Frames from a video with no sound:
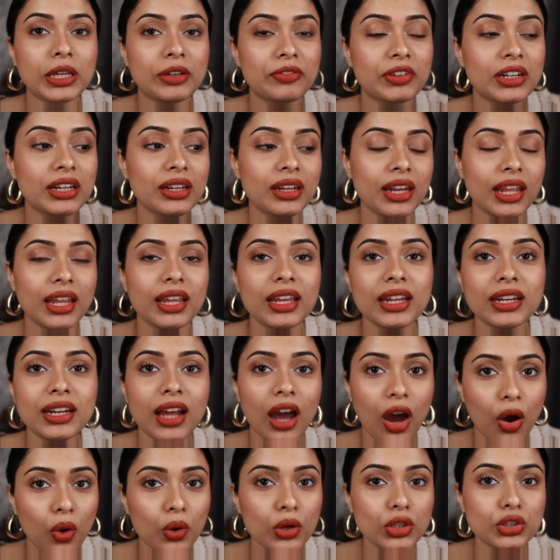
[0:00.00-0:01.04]
even take it
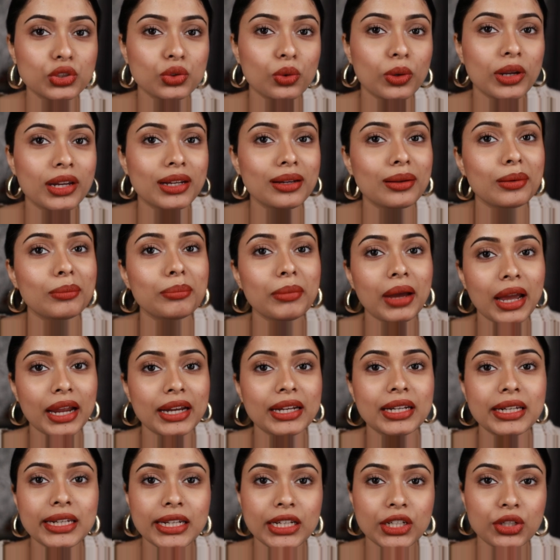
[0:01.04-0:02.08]
out, so it
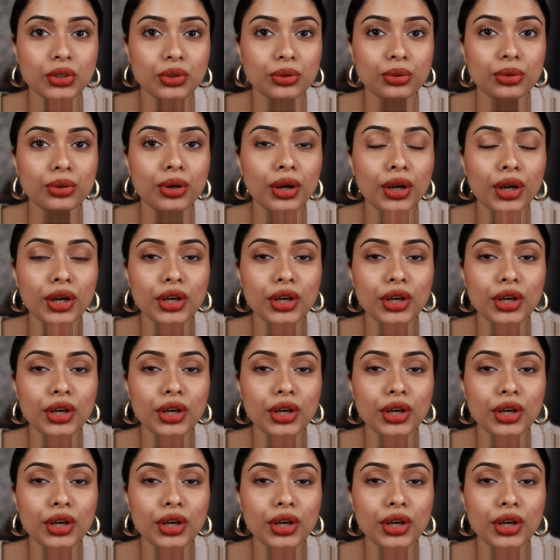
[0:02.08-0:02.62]
might lead to